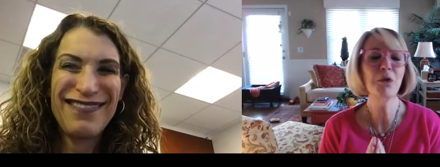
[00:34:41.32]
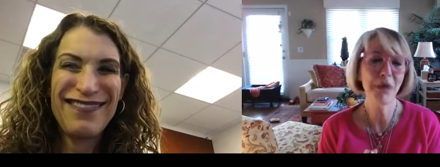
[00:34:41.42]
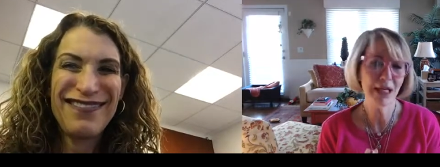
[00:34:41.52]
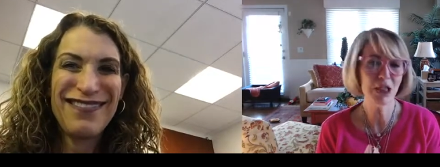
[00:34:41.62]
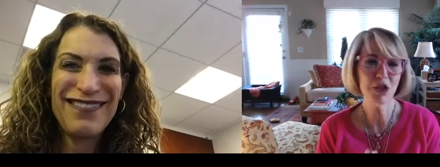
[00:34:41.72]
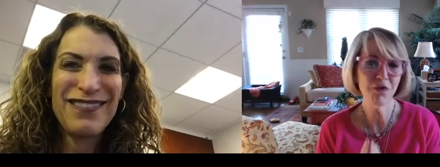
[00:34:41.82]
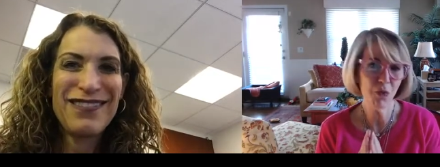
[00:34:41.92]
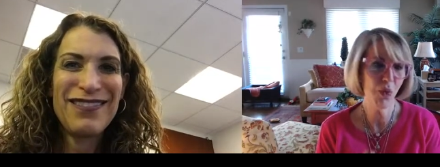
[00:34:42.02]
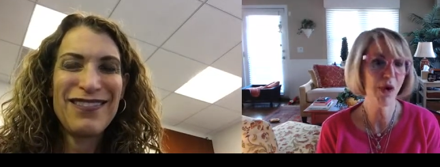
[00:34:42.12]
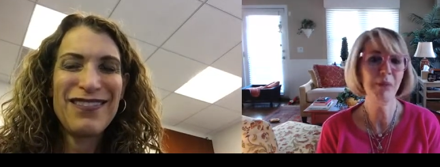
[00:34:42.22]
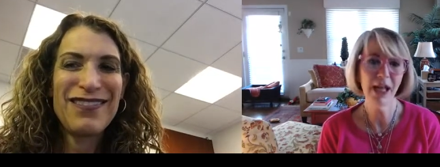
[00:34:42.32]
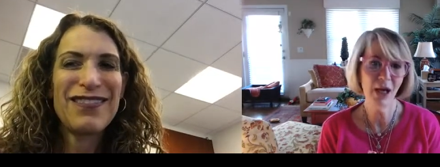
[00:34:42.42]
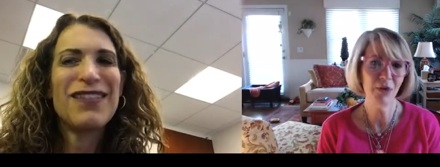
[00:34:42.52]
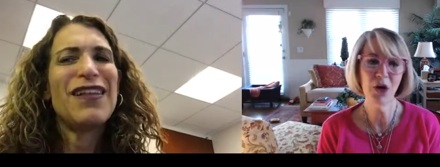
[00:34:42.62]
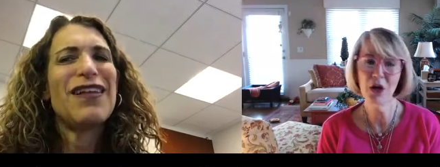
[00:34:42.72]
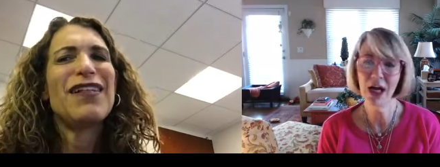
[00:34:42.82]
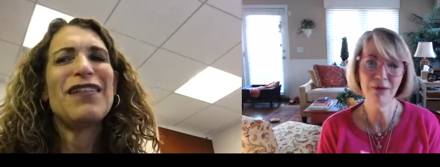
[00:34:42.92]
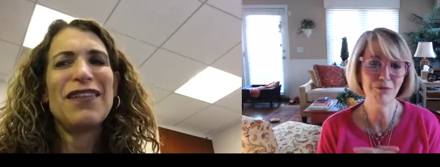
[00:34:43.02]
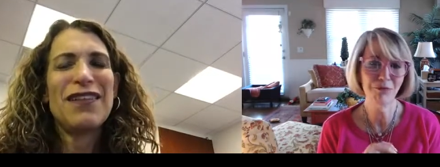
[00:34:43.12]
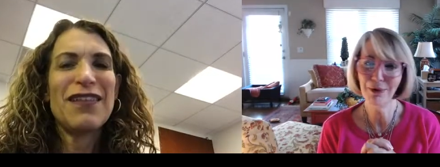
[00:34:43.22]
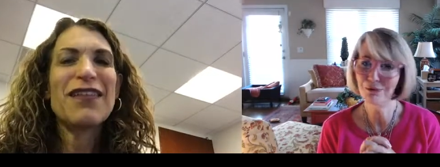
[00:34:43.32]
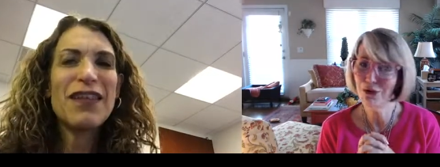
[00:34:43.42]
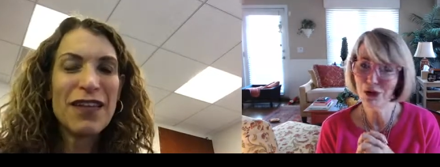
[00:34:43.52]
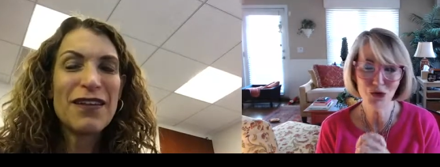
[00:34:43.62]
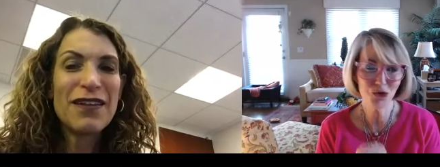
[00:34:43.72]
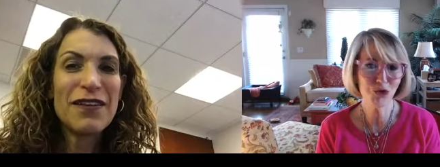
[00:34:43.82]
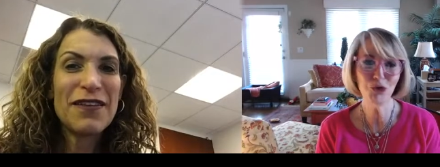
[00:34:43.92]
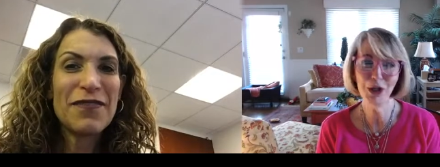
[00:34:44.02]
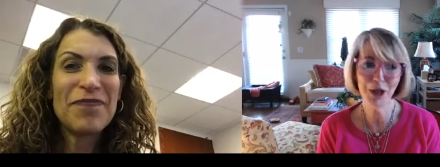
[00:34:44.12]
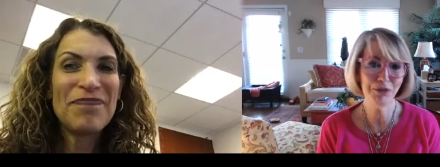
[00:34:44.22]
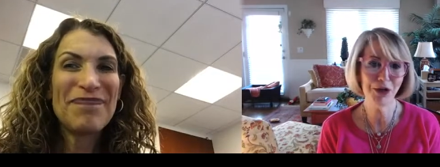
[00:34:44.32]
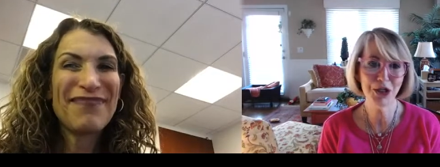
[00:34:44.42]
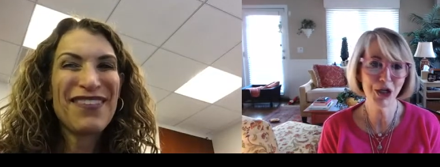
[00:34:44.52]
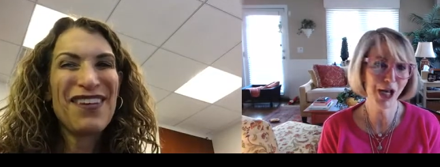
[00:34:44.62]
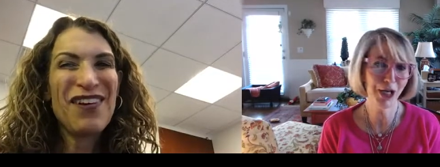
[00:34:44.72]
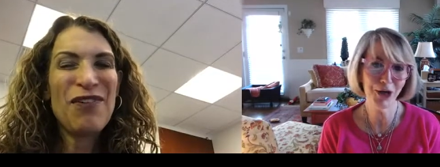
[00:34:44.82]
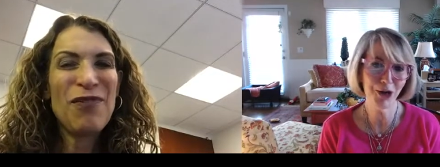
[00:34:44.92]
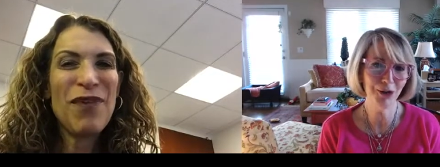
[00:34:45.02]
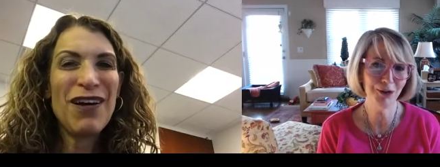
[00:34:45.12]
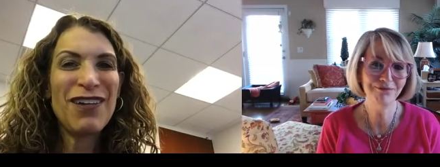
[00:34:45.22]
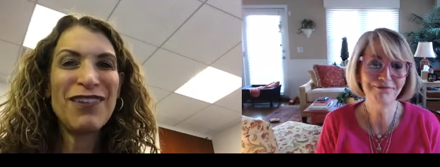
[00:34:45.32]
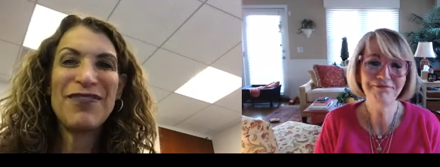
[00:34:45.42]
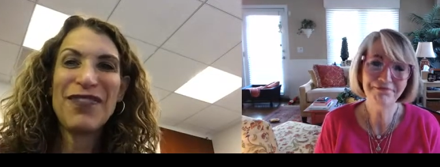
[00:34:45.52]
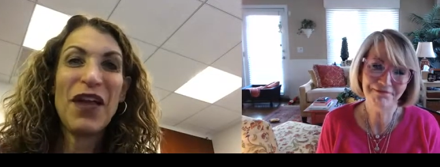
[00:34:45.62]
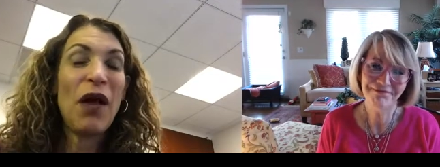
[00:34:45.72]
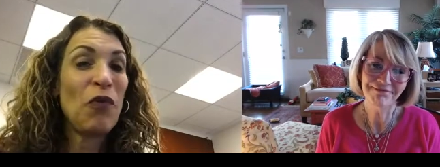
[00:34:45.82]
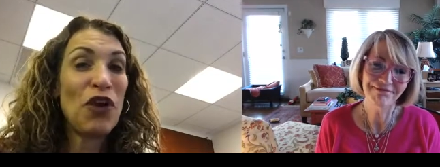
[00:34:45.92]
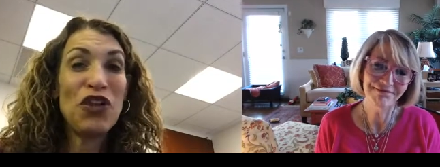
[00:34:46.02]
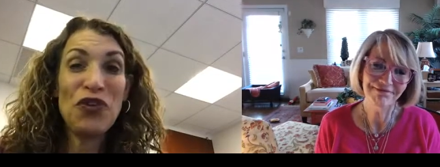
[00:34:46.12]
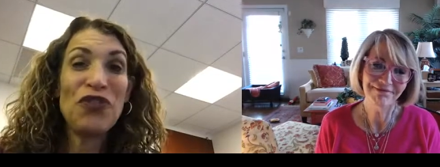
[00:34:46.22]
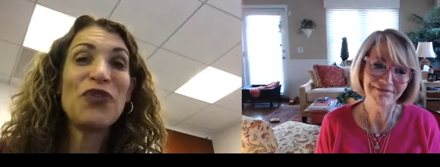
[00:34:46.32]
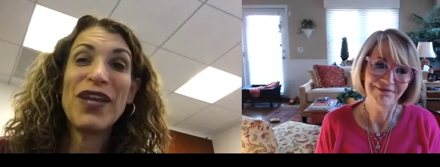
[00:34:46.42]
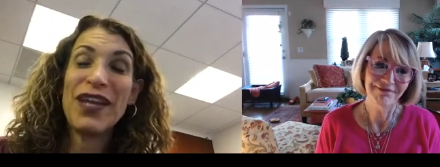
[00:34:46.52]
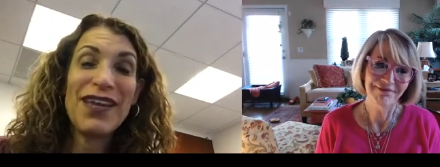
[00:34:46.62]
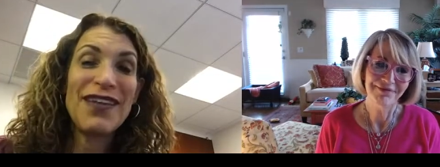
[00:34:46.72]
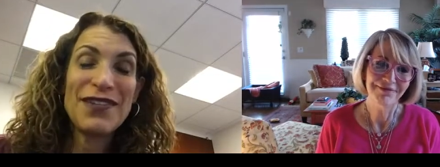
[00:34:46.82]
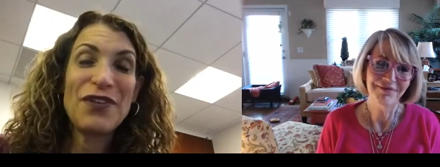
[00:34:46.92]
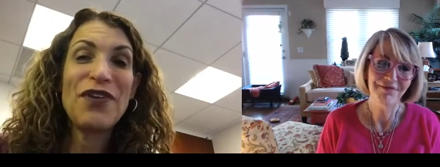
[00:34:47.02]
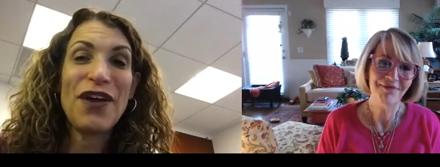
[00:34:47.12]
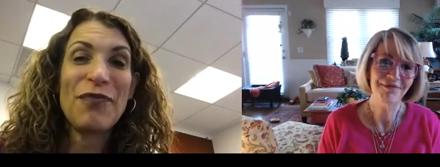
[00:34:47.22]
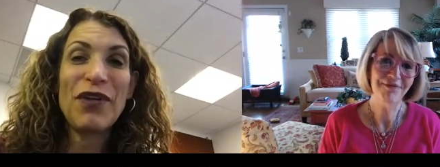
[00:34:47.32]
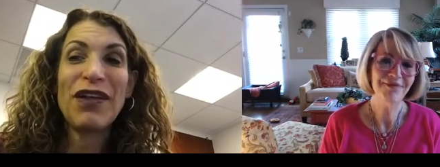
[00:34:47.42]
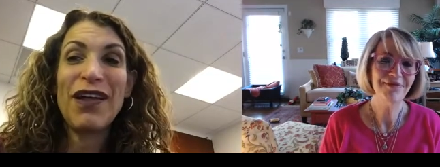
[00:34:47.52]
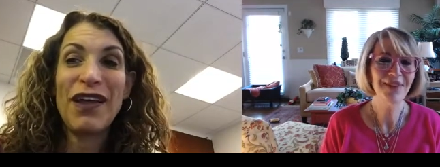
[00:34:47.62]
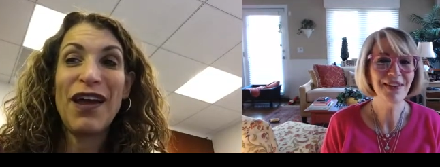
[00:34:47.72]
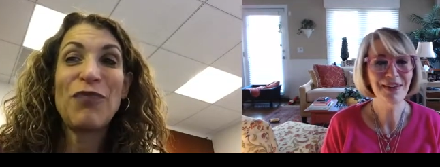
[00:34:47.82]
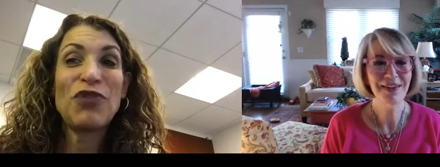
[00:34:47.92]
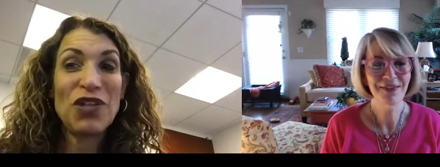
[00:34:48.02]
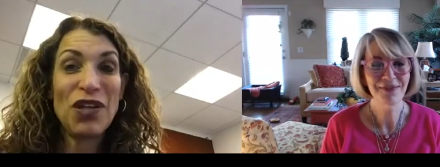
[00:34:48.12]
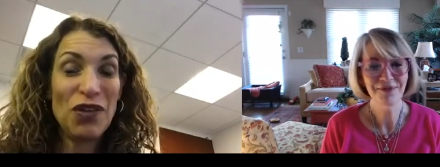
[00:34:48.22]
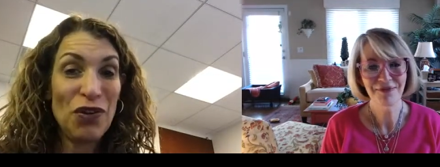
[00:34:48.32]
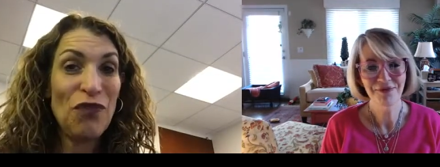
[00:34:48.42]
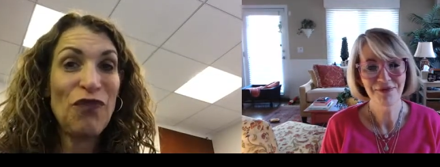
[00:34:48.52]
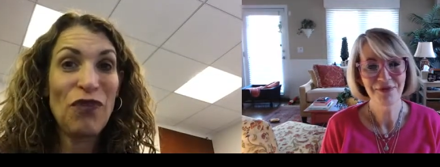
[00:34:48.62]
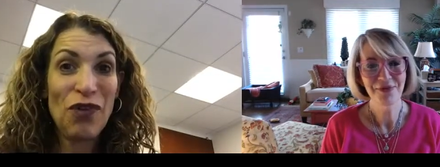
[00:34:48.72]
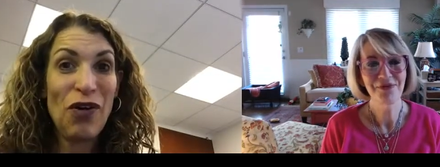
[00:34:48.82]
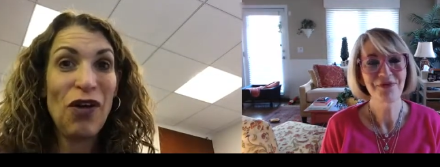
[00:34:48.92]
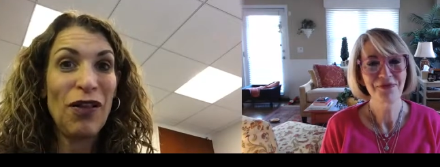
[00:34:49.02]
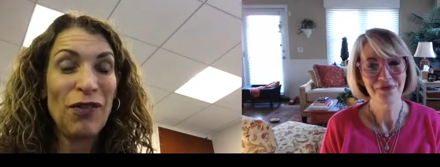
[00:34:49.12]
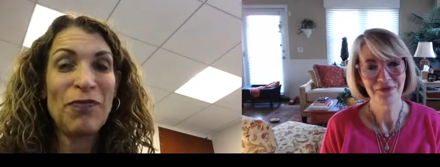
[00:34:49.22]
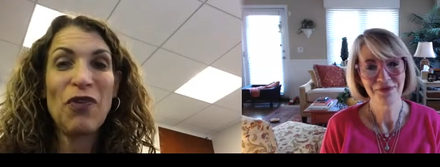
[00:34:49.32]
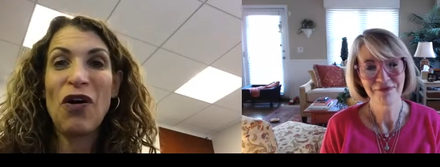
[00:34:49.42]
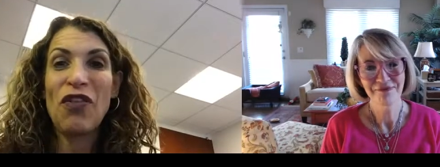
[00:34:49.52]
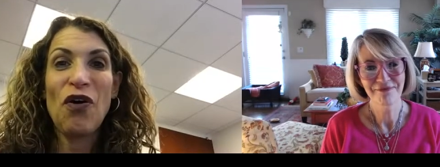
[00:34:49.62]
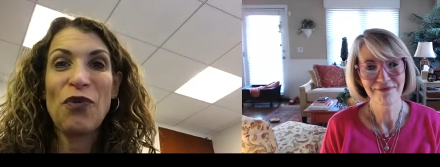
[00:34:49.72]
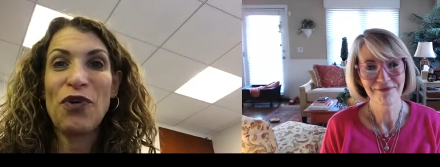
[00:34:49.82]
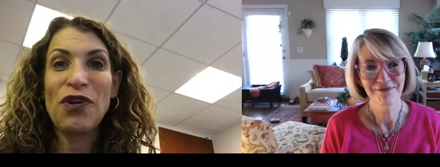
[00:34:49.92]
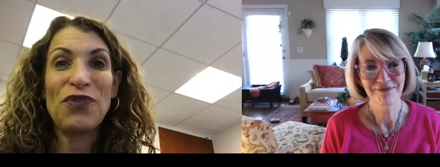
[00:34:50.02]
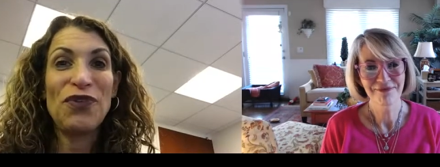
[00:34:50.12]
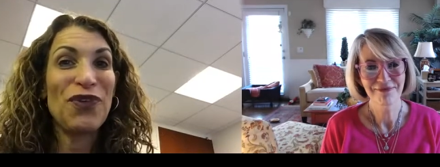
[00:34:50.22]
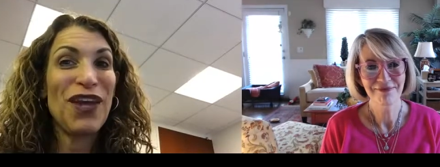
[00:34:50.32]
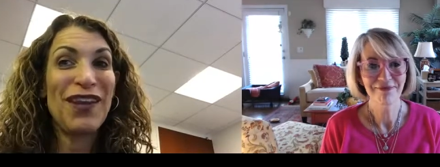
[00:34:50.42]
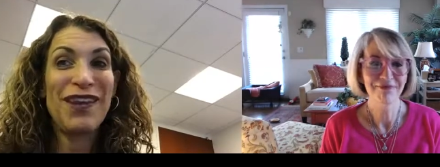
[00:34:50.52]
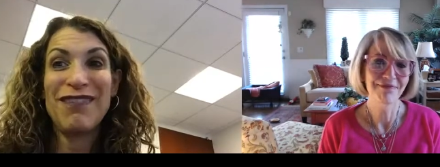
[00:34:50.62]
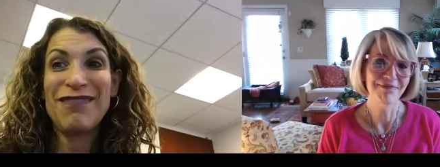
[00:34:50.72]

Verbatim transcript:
Speaker 1: message for women out there, and I just truly appreciate oh, it.
Speaker 2: Wow. Oh. Uh, what you're doing is incredible, and I appreciate you for all all the hard work you do getting